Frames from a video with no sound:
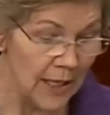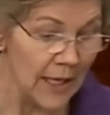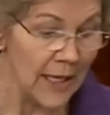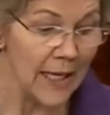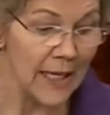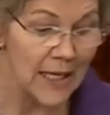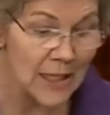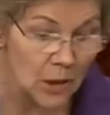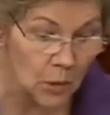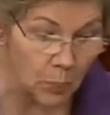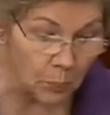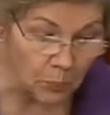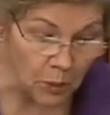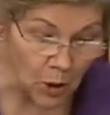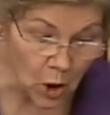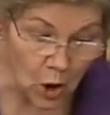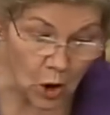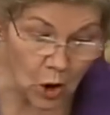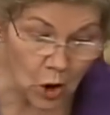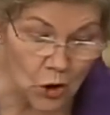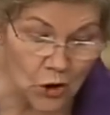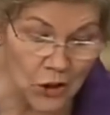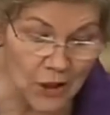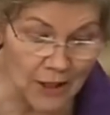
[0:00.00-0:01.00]
is
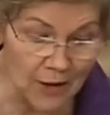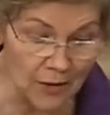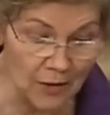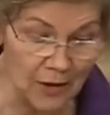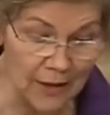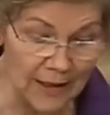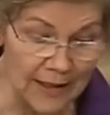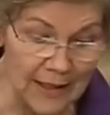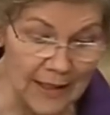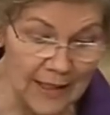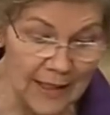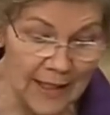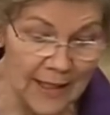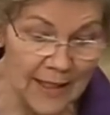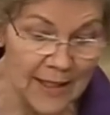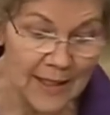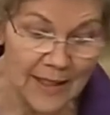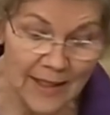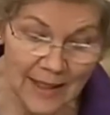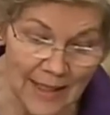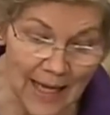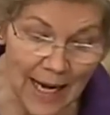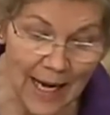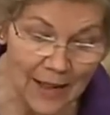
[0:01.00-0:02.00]
personally
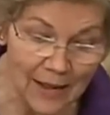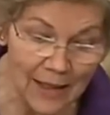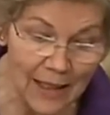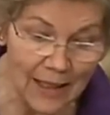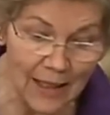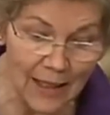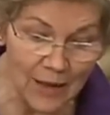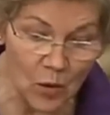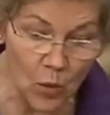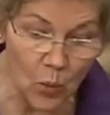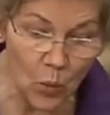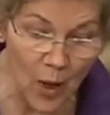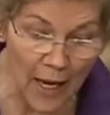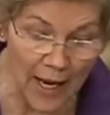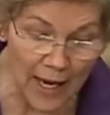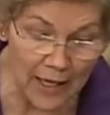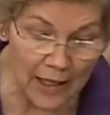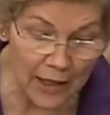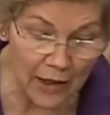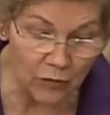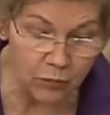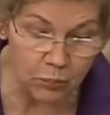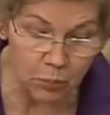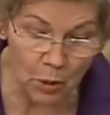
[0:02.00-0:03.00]
standing in the way
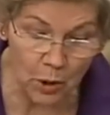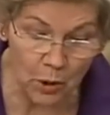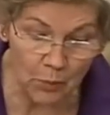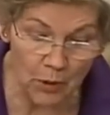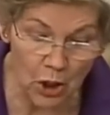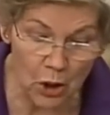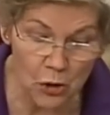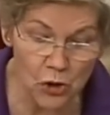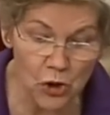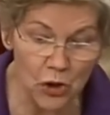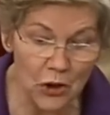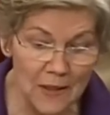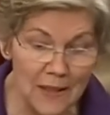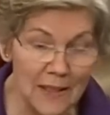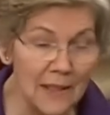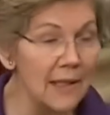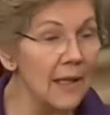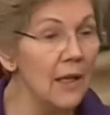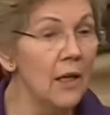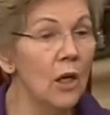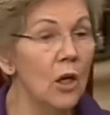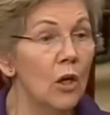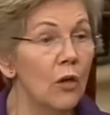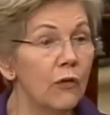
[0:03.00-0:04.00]
of promotions
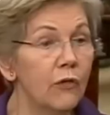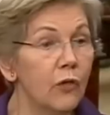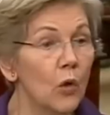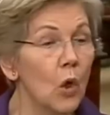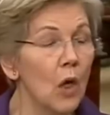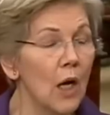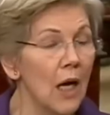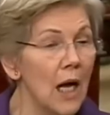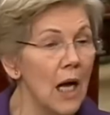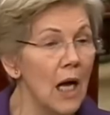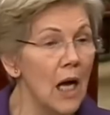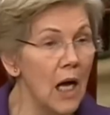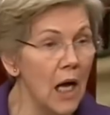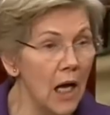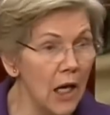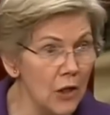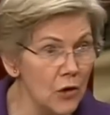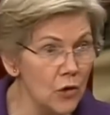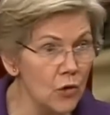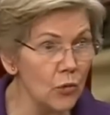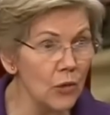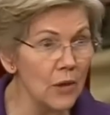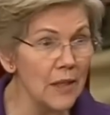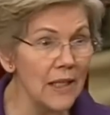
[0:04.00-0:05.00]
for
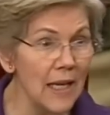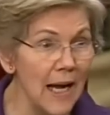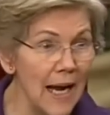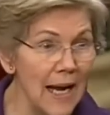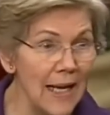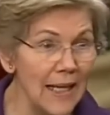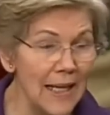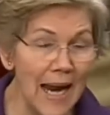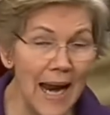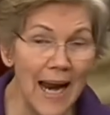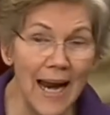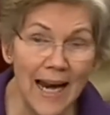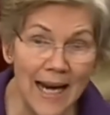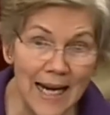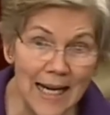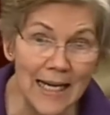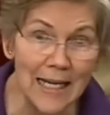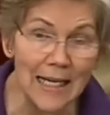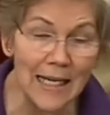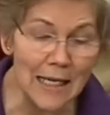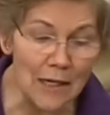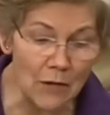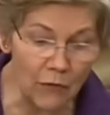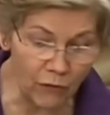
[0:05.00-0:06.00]

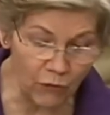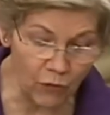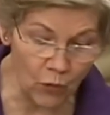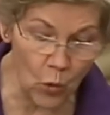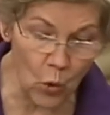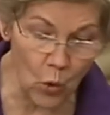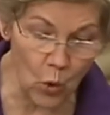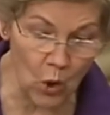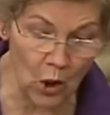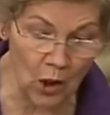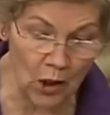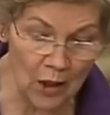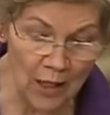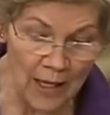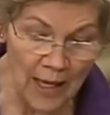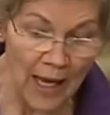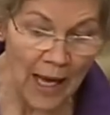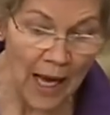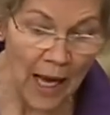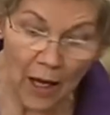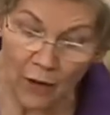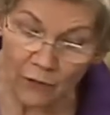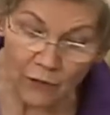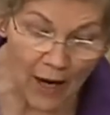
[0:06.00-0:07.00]
184
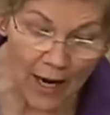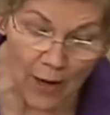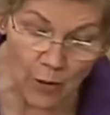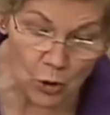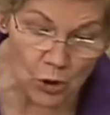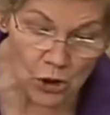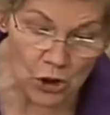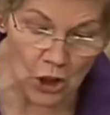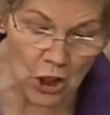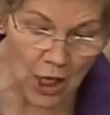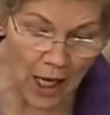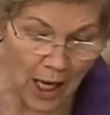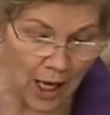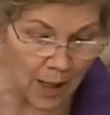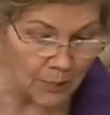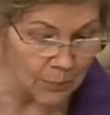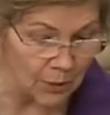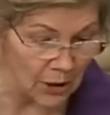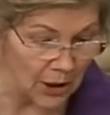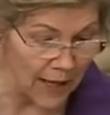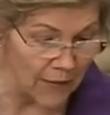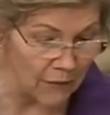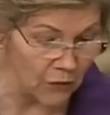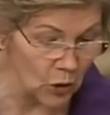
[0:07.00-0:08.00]
of our
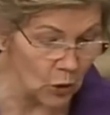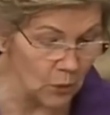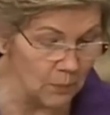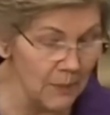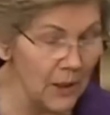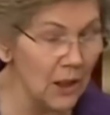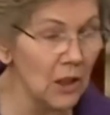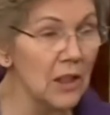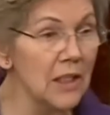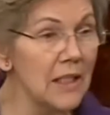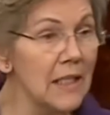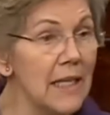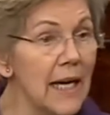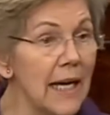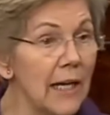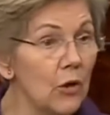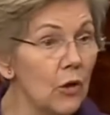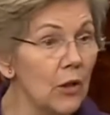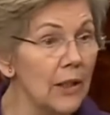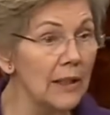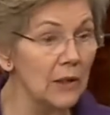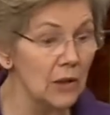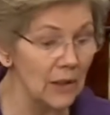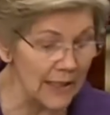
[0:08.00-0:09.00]
top-level
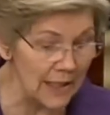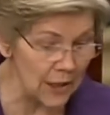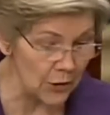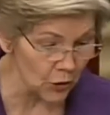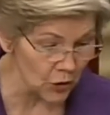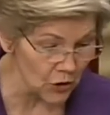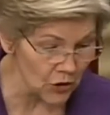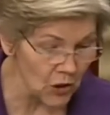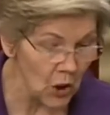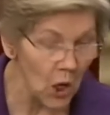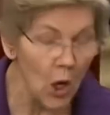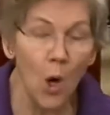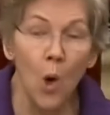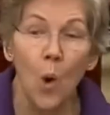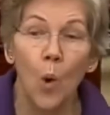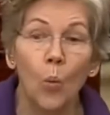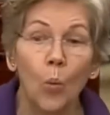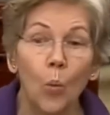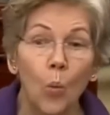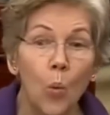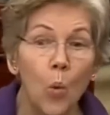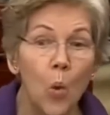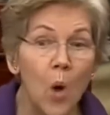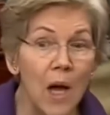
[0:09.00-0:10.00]
military leaders.
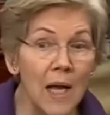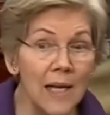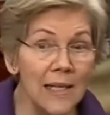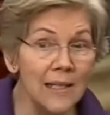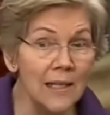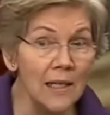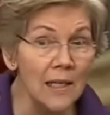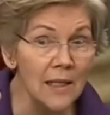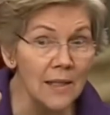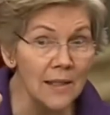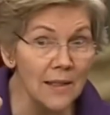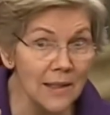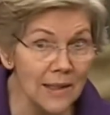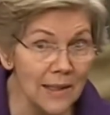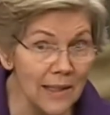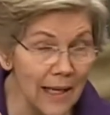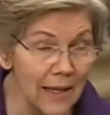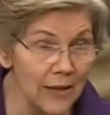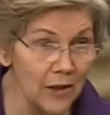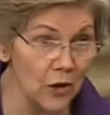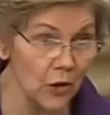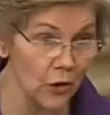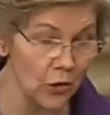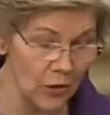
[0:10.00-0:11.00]
One
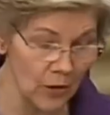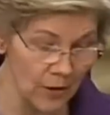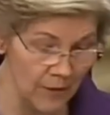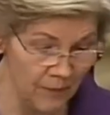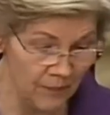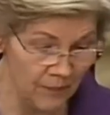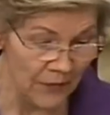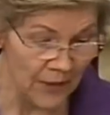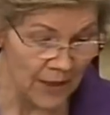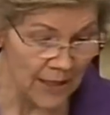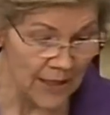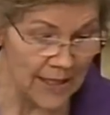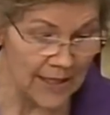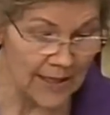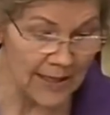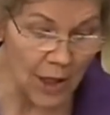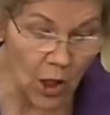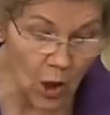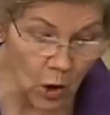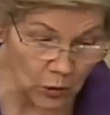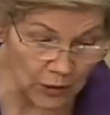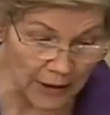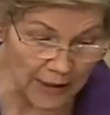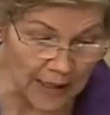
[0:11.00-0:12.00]
senator is
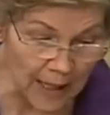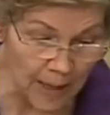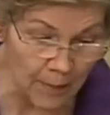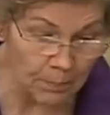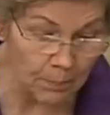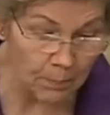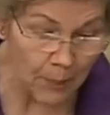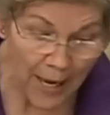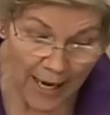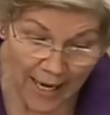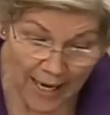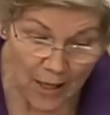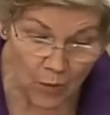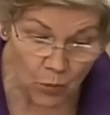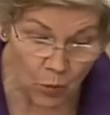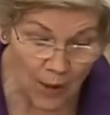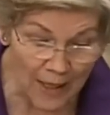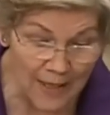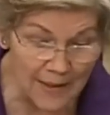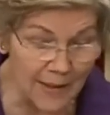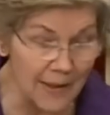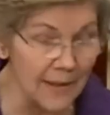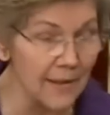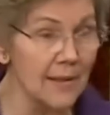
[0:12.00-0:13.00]
holding up pay
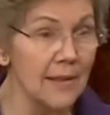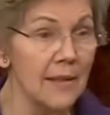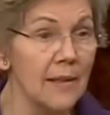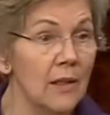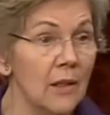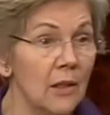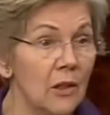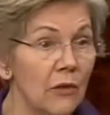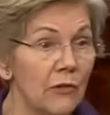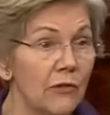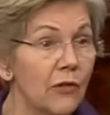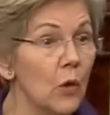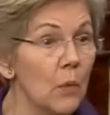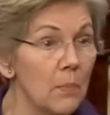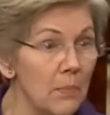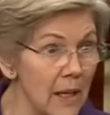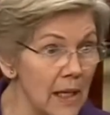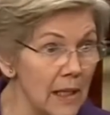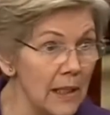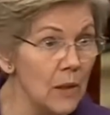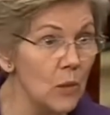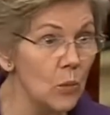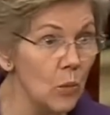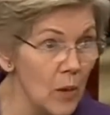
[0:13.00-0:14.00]
raises for
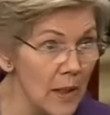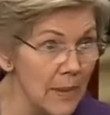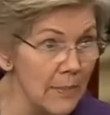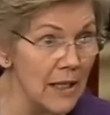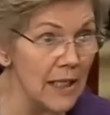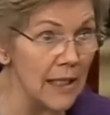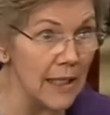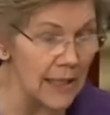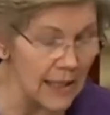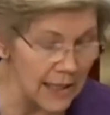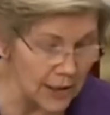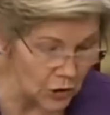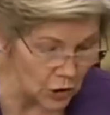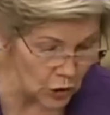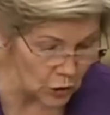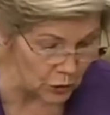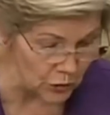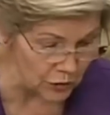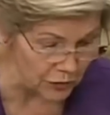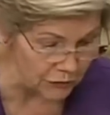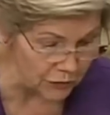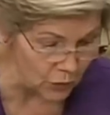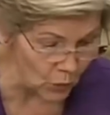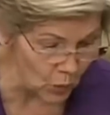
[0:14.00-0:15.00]
men and women in
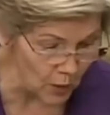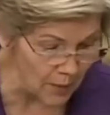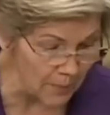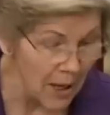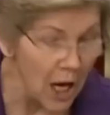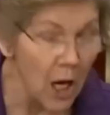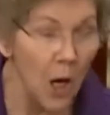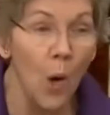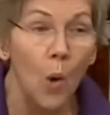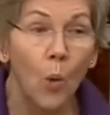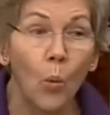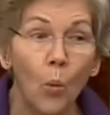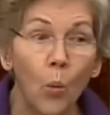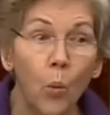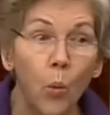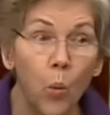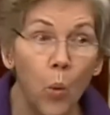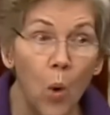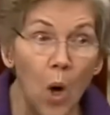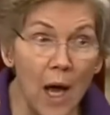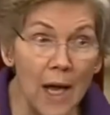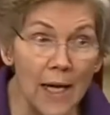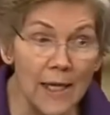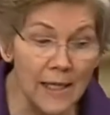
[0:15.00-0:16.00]
uniform.
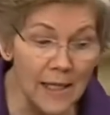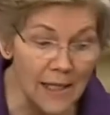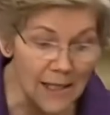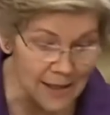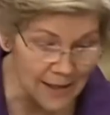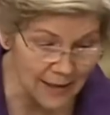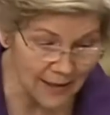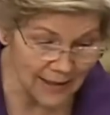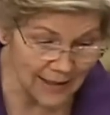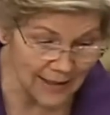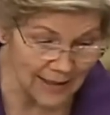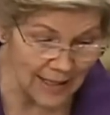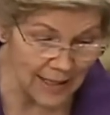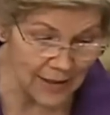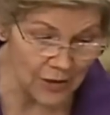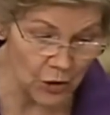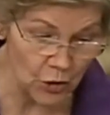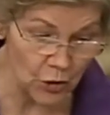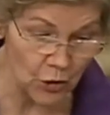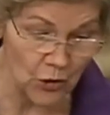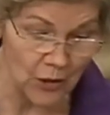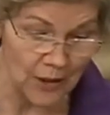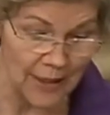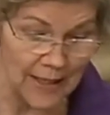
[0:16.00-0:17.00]
One
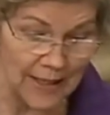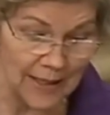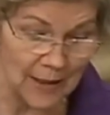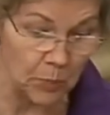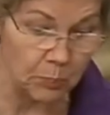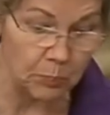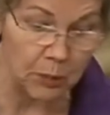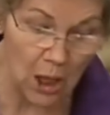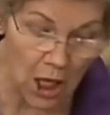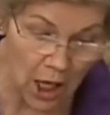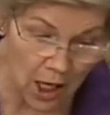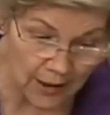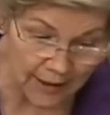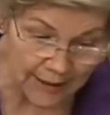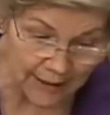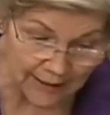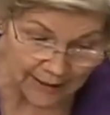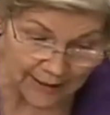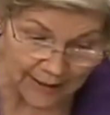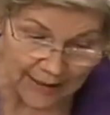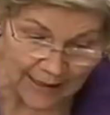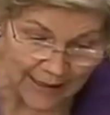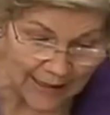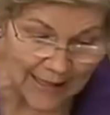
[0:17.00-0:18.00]
senator is
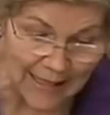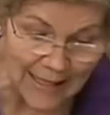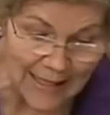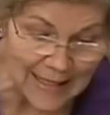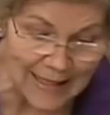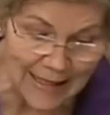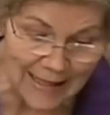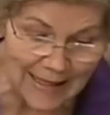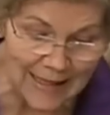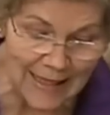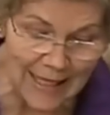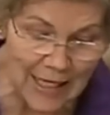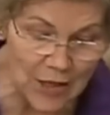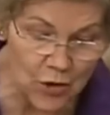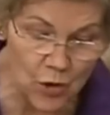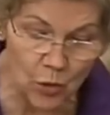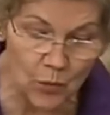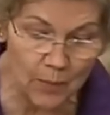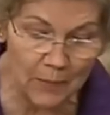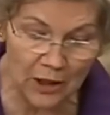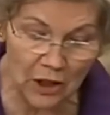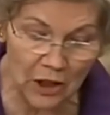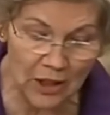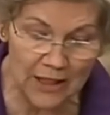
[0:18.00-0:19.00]
blocking key senior
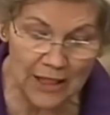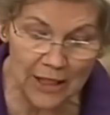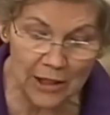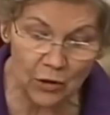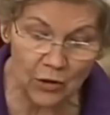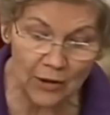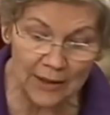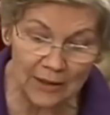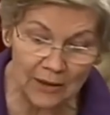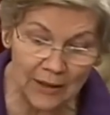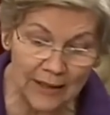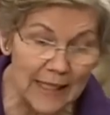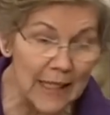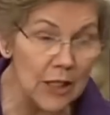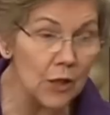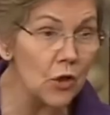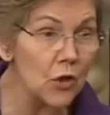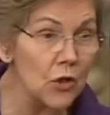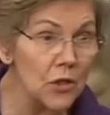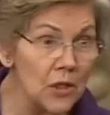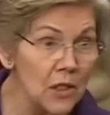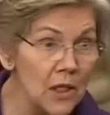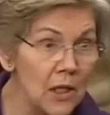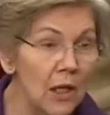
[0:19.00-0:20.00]
military
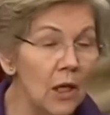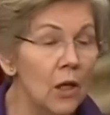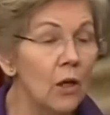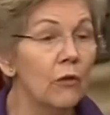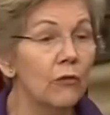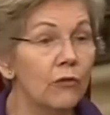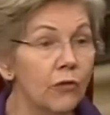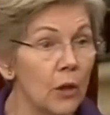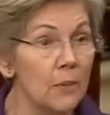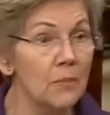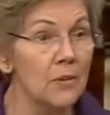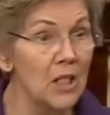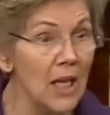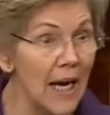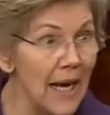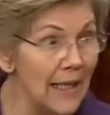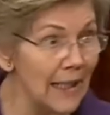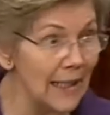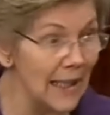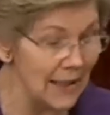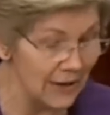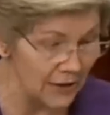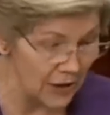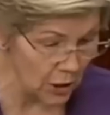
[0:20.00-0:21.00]
leaders from
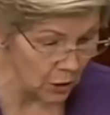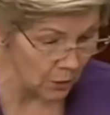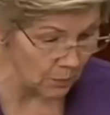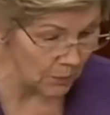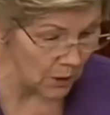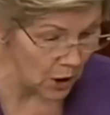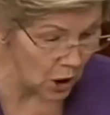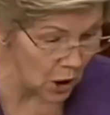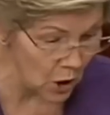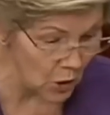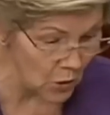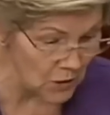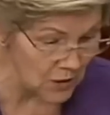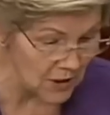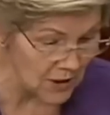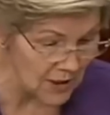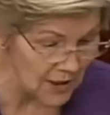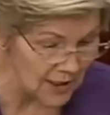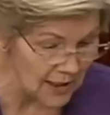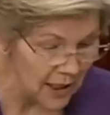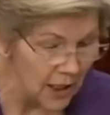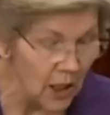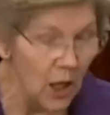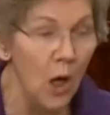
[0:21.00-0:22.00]
taking their
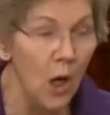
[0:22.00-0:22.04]
posts.